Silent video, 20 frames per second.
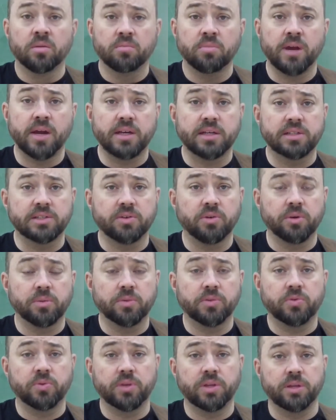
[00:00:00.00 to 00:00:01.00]
Practice going
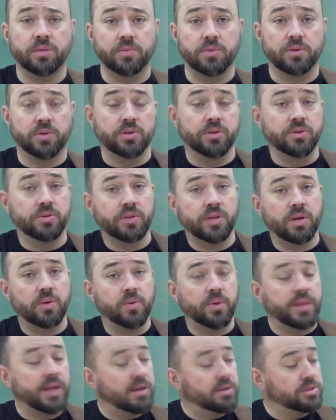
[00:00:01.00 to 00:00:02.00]
between them. You can do that
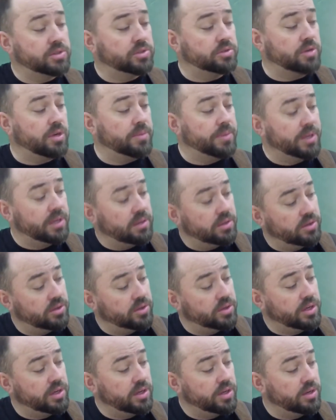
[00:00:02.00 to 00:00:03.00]
without strumming,
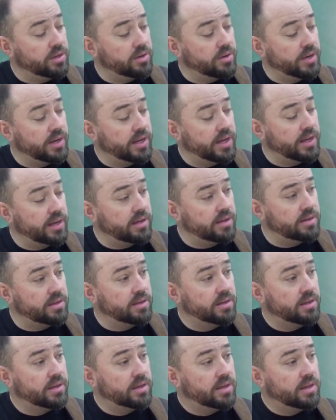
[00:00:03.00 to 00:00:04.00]
looking at your hand,
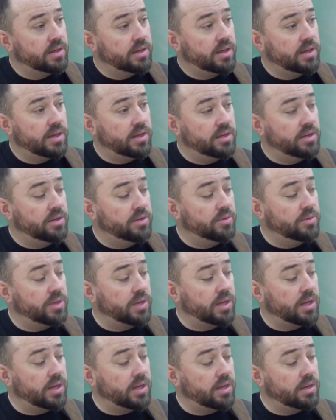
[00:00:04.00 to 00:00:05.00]
and you
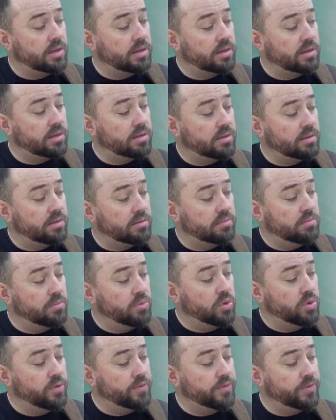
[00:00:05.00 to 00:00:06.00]
can
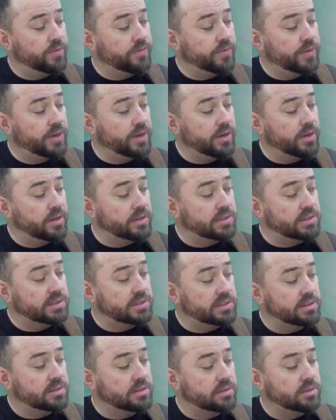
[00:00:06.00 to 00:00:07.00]
move your
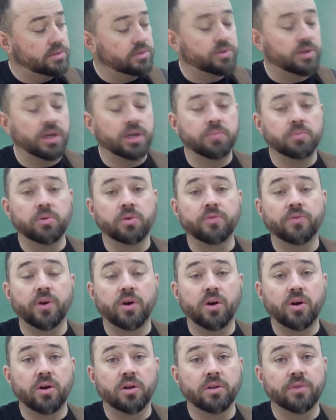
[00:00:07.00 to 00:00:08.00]
fingers. Try to move
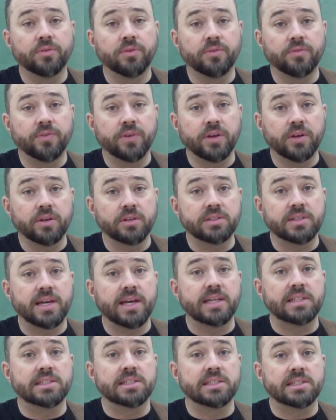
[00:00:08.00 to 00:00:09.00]
all of your fingers
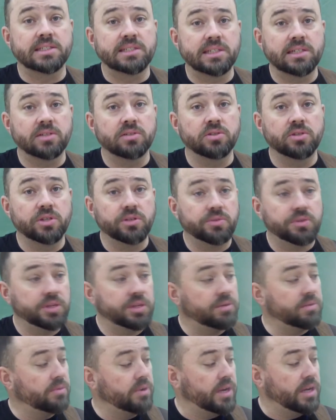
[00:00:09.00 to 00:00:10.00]
as a single
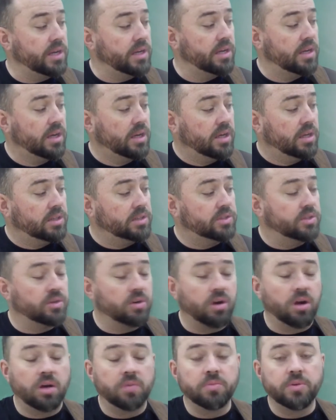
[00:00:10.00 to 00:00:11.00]
unit, right? So
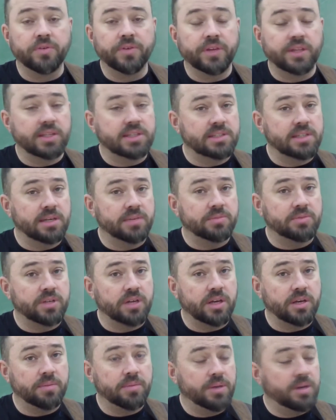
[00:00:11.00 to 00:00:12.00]
they're all moving at the same
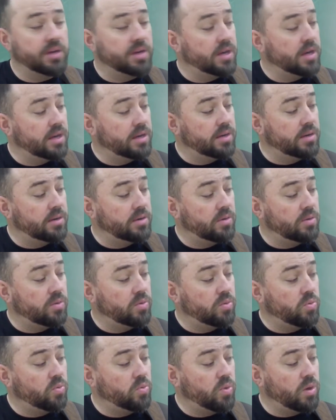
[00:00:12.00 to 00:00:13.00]
time and not
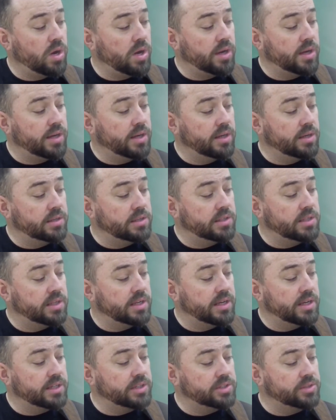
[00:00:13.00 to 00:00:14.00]
walking to the
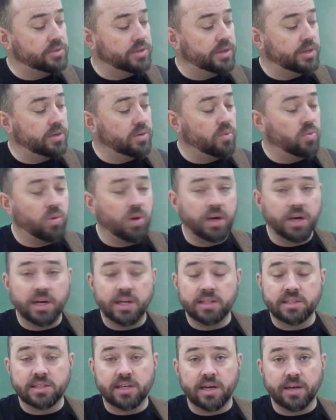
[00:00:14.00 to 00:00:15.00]
next string one at
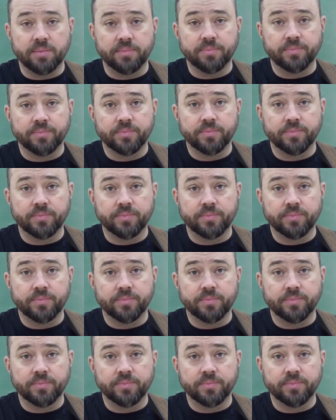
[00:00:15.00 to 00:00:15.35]
a time.